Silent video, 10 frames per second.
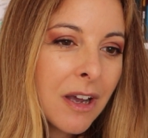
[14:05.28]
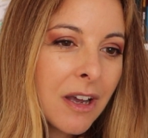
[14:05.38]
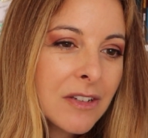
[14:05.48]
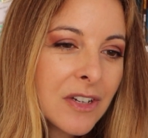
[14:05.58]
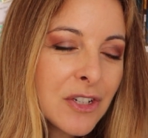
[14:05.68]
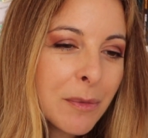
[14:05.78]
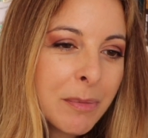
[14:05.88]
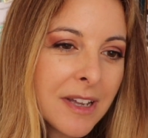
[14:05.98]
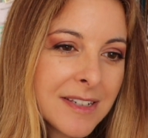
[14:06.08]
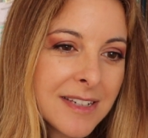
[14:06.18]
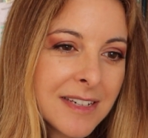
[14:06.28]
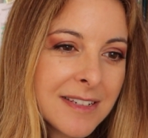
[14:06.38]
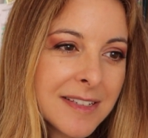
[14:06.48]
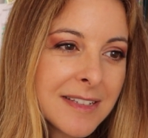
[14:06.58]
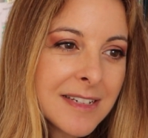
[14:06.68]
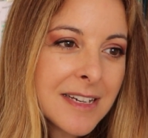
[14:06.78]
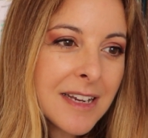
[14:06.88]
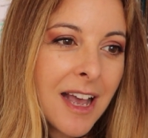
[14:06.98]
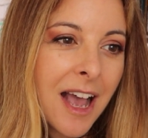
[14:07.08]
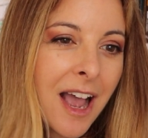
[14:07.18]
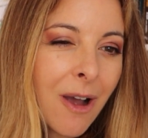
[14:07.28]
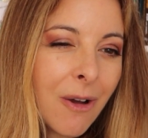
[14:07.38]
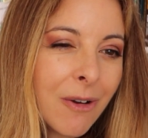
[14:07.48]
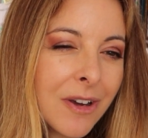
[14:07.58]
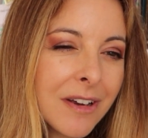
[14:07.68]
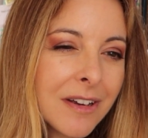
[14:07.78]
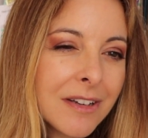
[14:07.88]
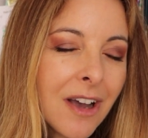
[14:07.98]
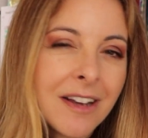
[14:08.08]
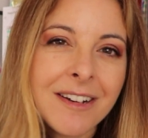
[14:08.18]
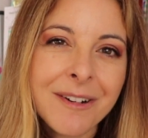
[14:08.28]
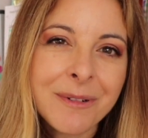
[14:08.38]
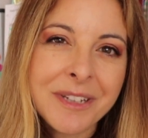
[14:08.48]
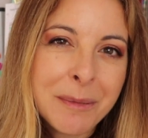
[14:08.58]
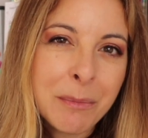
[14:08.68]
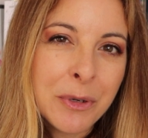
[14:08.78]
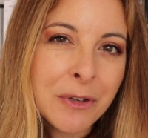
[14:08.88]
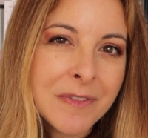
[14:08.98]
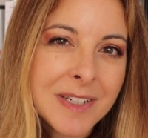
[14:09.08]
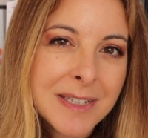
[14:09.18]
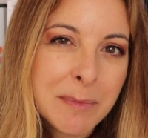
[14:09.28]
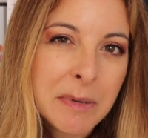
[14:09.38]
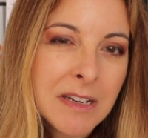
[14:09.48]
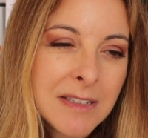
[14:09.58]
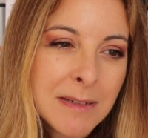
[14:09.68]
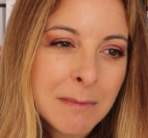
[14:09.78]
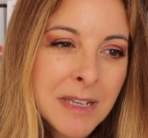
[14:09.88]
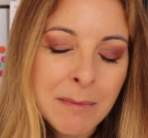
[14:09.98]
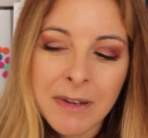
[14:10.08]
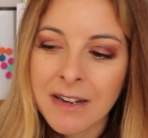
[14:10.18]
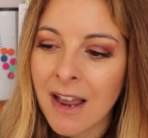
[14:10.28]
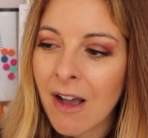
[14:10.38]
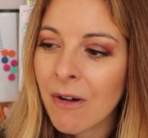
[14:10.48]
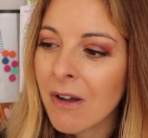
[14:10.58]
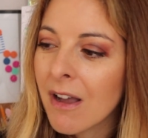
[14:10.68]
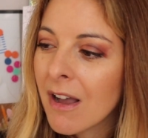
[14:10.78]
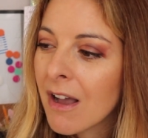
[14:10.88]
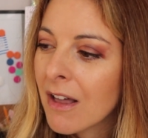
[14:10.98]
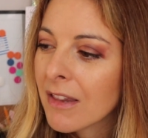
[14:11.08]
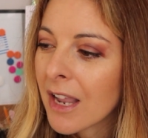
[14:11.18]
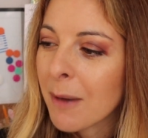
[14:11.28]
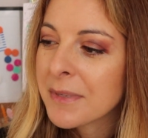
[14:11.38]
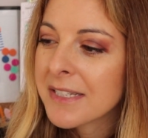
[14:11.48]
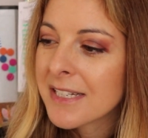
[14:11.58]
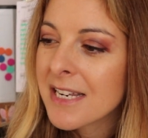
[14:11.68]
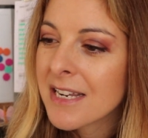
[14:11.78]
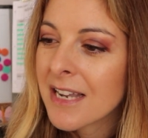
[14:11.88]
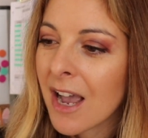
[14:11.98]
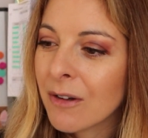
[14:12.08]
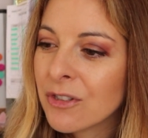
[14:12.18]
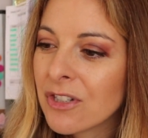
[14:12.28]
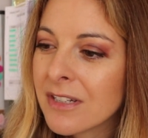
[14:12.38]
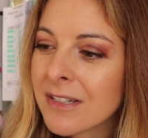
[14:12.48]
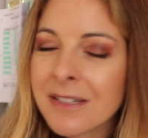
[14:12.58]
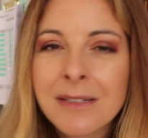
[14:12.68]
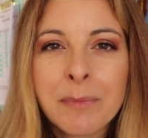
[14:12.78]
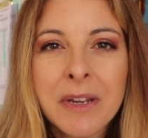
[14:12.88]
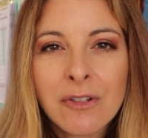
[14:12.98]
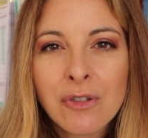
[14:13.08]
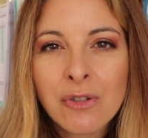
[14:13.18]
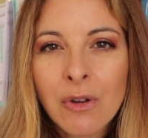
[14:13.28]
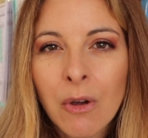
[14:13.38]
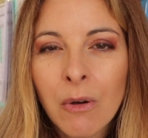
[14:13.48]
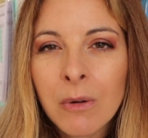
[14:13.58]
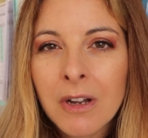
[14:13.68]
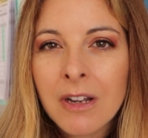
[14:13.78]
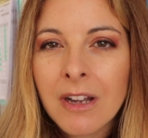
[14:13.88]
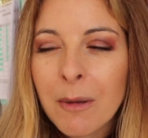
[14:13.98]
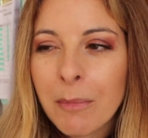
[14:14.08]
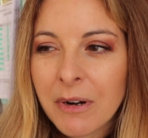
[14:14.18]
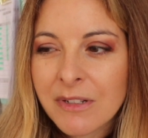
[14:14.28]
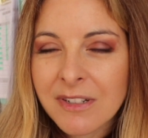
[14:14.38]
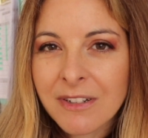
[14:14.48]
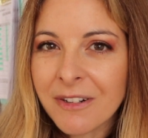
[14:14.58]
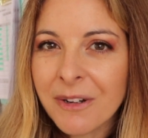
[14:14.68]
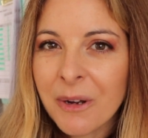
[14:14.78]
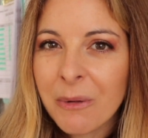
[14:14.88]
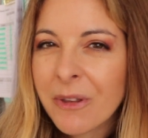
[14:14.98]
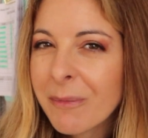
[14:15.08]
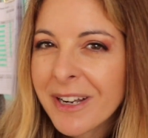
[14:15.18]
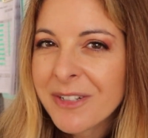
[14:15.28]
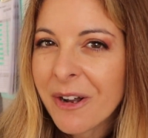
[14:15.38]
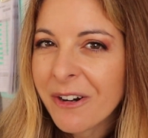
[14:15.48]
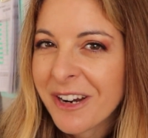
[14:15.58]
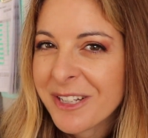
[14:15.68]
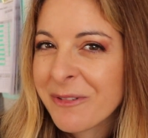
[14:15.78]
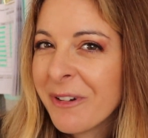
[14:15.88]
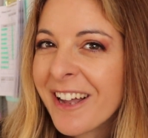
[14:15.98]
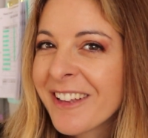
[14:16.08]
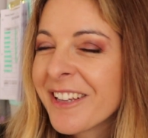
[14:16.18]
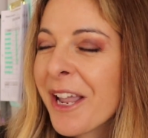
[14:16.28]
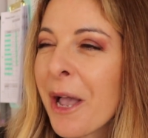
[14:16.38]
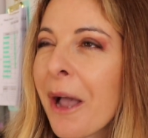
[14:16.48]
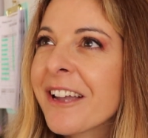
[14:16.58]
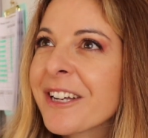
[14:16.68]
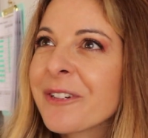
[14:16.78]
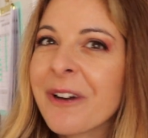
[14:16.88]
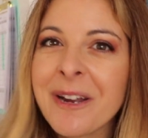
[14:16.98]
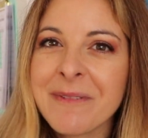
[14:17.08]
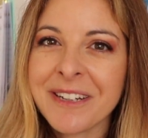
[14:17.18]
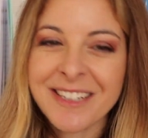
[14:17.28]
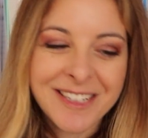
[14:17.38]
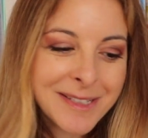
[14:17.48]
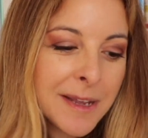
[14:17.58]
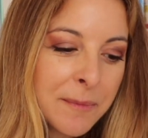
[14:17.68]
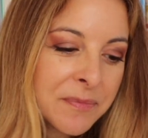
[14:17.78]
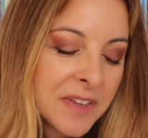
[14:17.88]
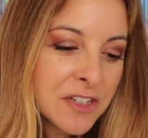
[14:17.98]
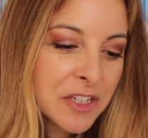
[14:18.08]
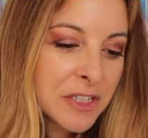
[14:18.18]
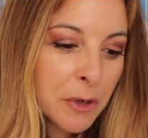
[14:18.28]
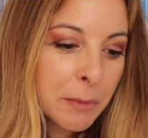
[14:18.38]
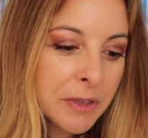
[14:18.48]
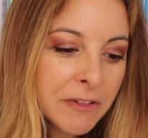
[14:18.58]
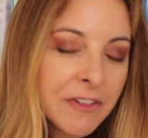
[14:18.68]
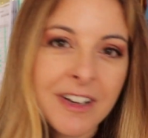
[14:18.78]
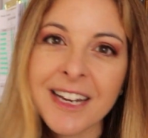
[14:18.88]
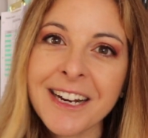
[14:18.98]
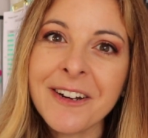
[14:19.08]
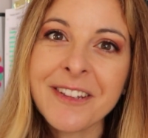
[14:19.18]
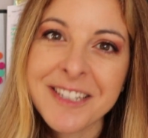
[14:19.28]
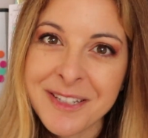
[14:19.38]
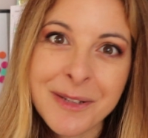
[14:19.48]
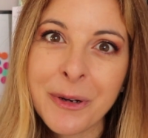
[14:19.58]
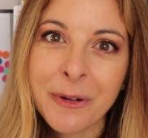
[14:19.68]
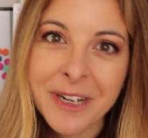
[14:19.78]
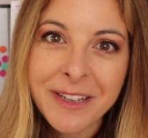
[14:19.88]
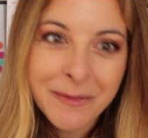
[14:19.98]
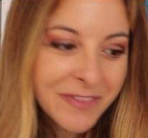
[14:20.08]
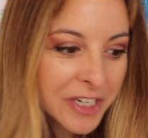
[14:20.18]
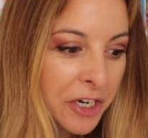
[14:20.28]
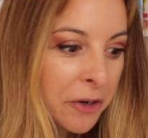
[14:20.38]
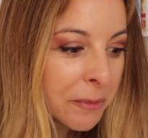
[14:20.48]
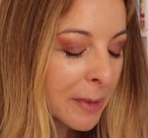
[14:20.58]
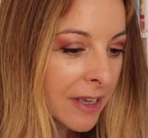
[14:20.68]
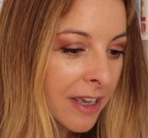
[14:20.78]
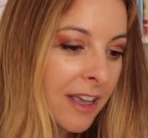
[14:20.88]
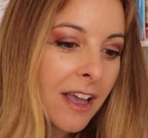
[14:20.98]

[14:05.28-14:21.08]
such a blessing to see how God not only moves and speaks to me, but now, like, I'm seeing how Jesus is being so personal with my daughter as well. Like, I could cry about this. It's just so beautiful. And I know this is a curriculum video, but